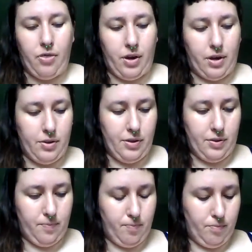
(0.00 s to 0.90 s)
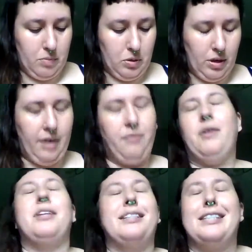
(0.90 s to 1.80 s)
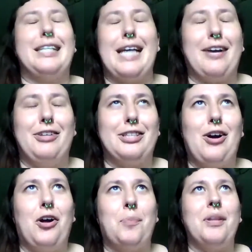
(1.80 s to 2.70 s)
the, the, I forget what it's exactly it's called,